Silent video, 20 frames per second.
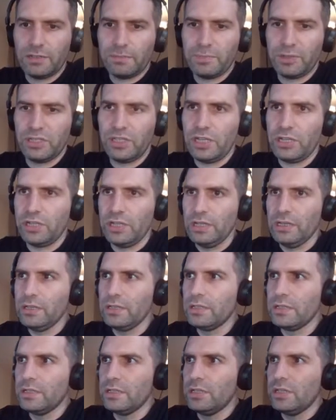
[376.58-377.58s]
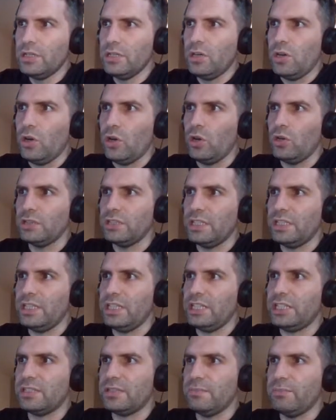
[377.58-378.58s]
position on
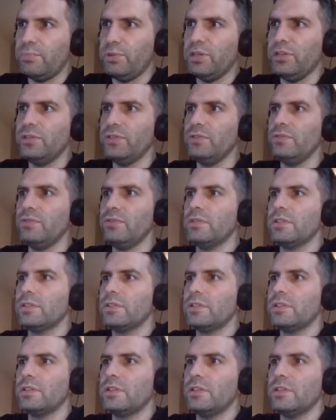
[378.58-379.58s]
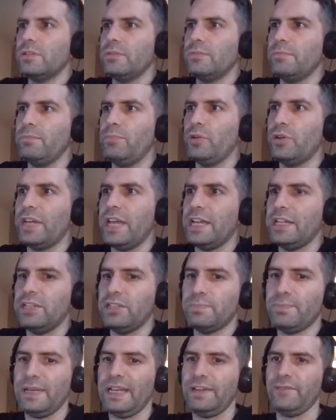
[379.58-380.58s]
this blue
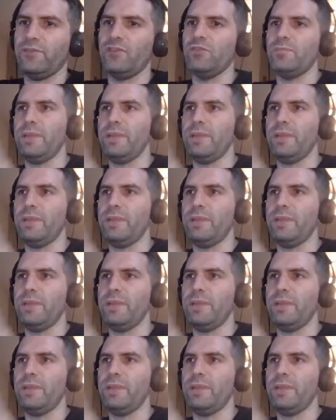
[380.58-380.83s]
bookends platform